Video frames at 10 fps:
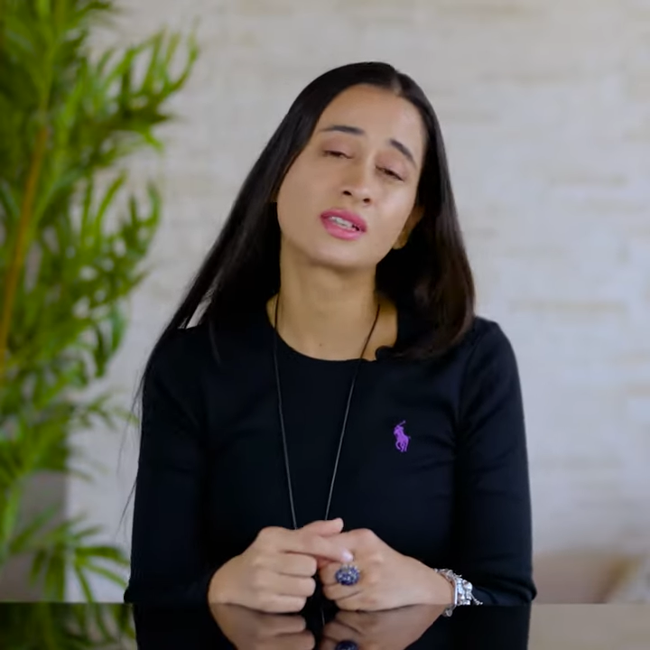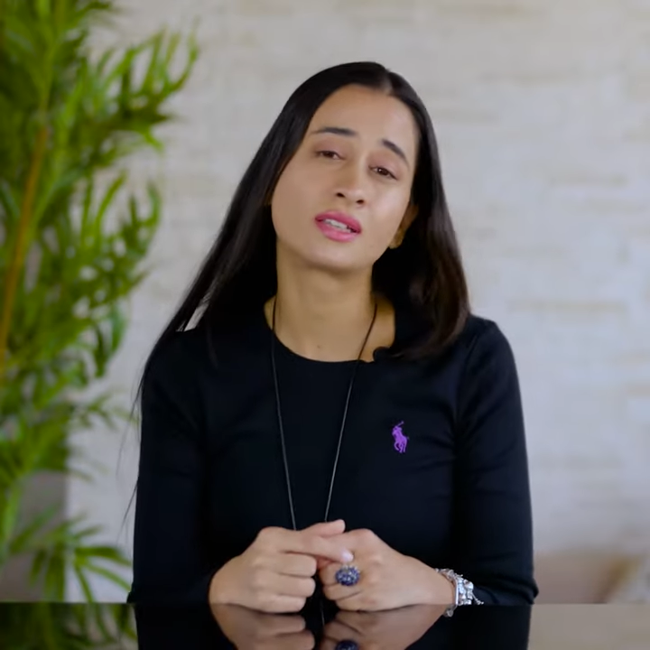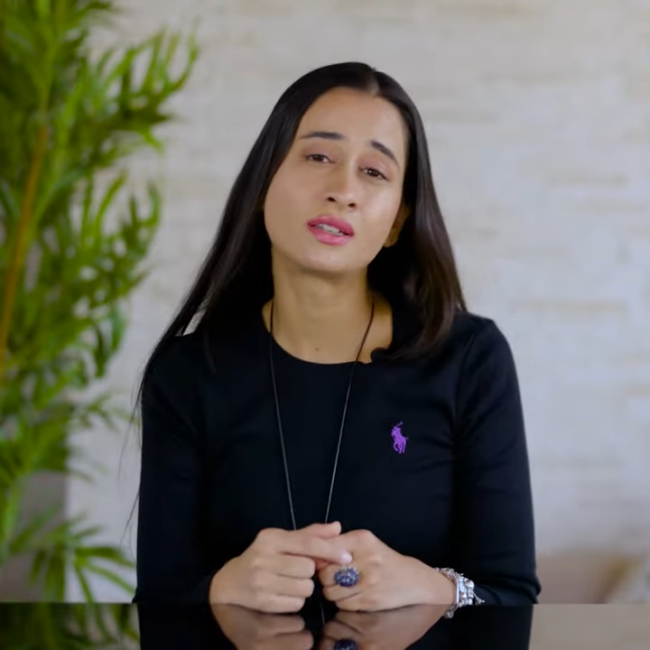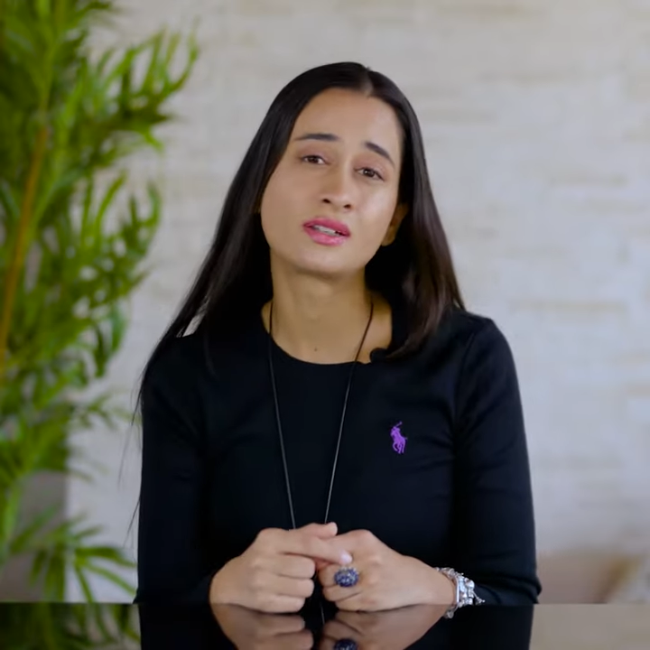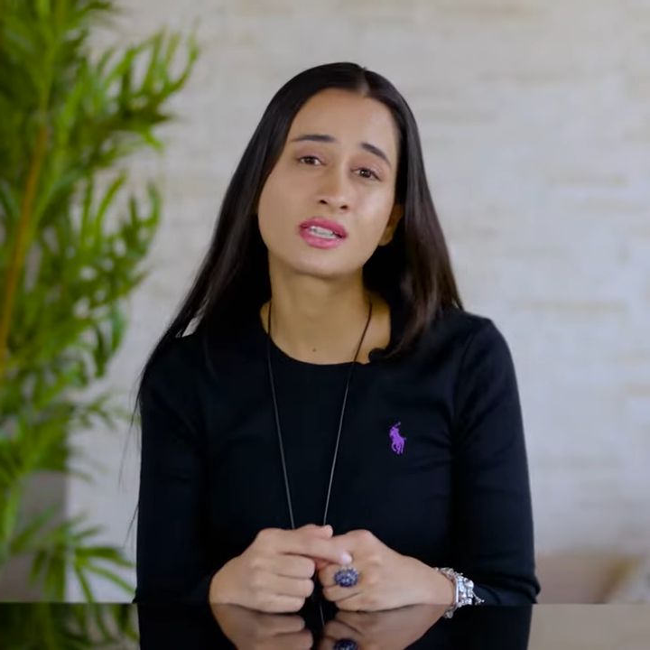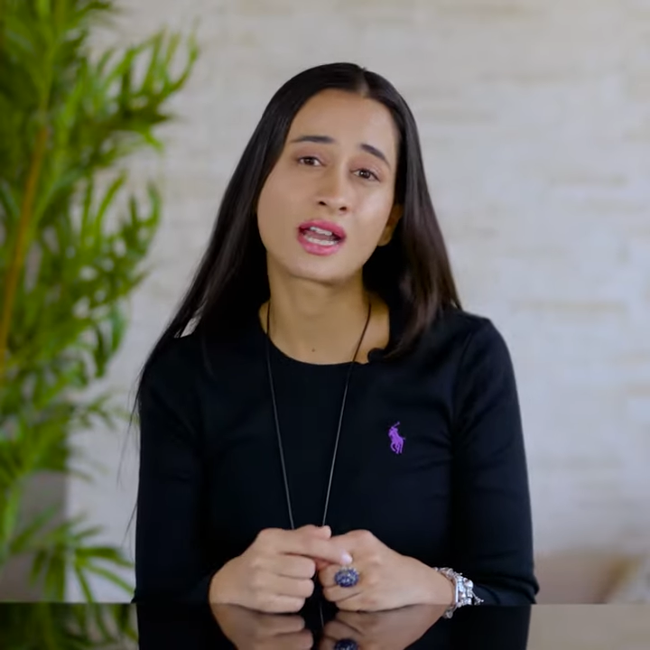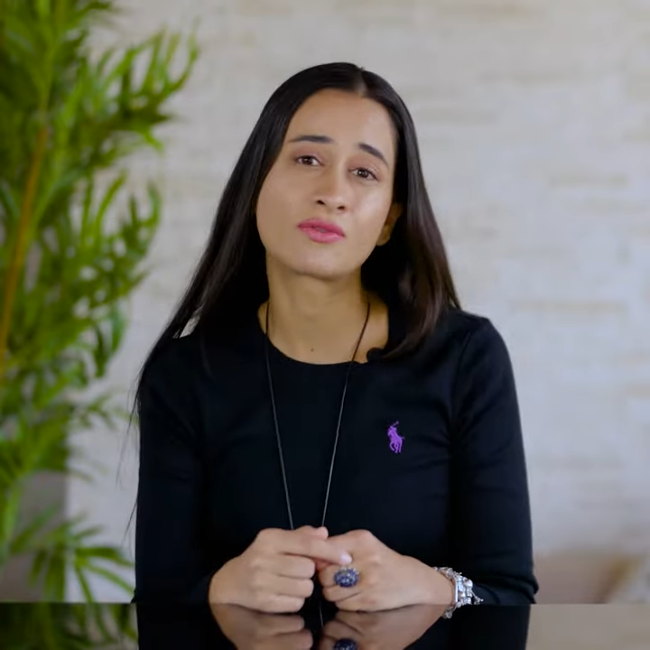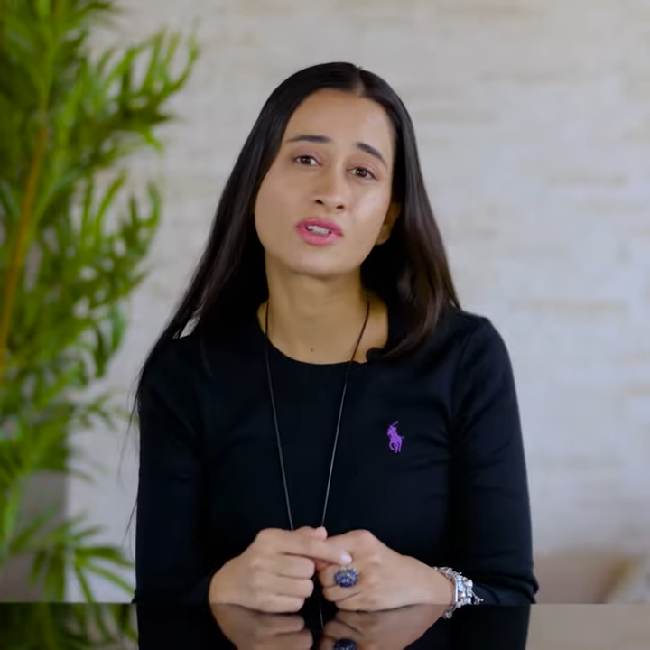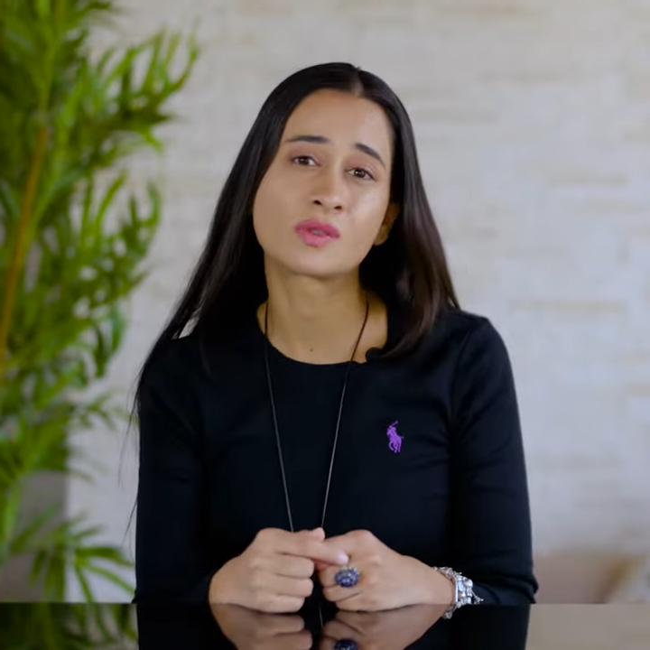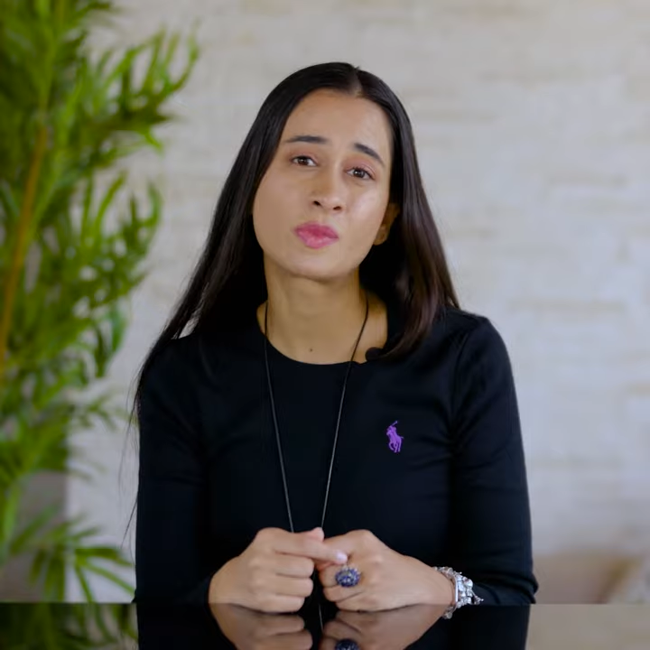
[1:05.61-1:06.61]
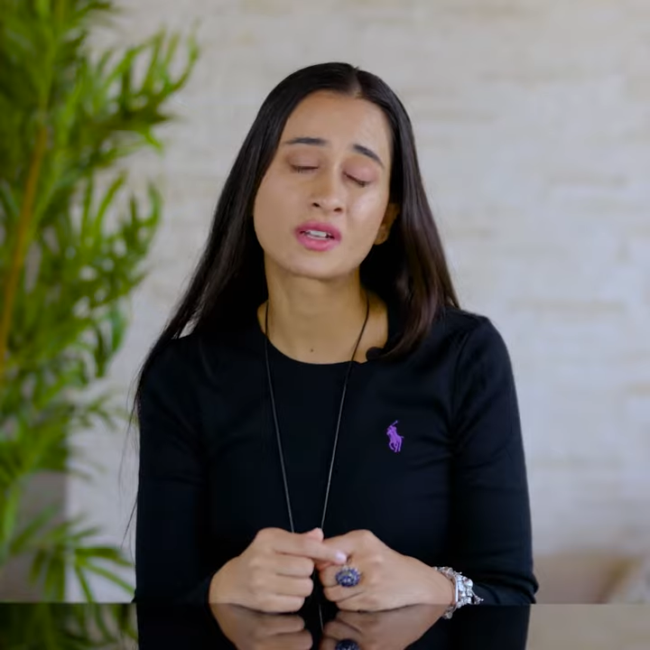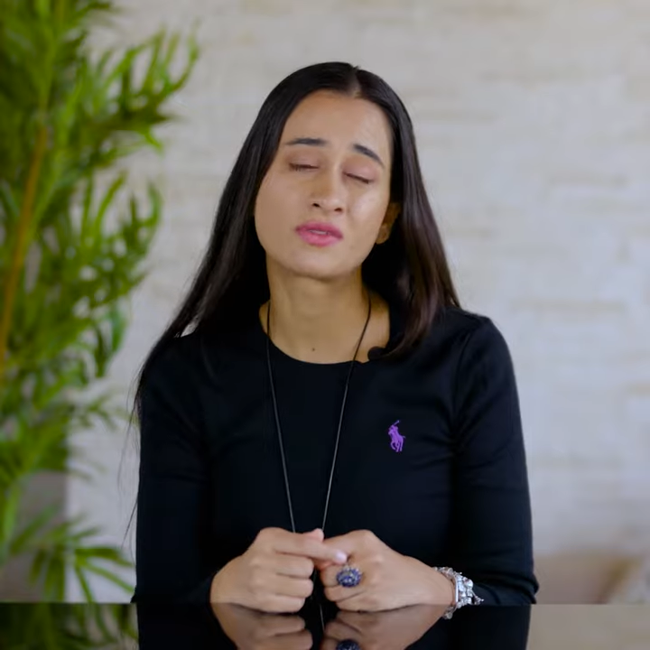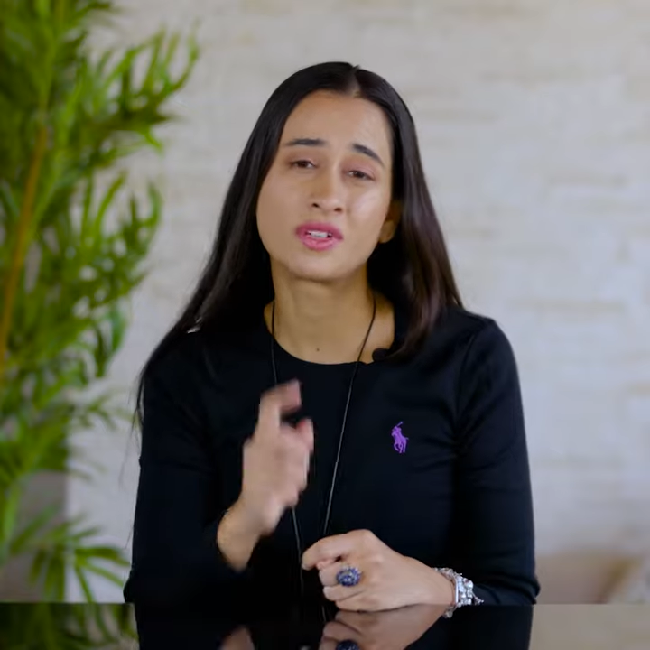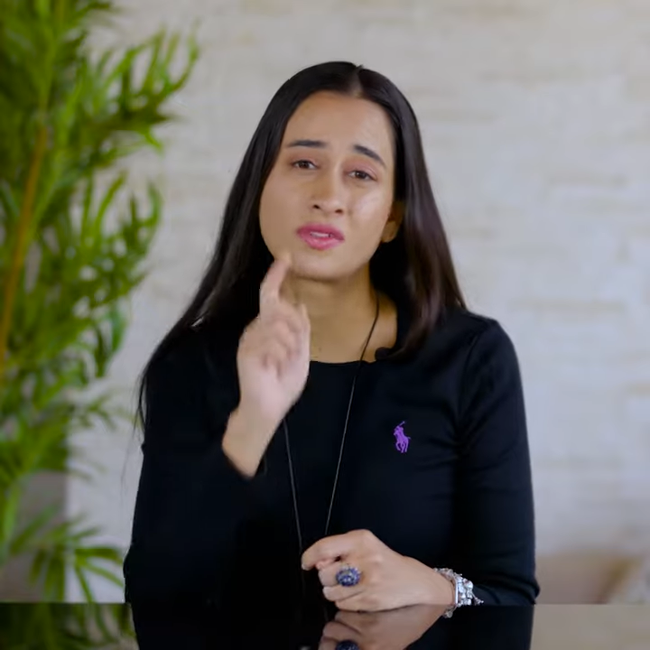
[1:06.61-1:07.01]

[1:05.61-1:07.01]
they learn to have respect for you.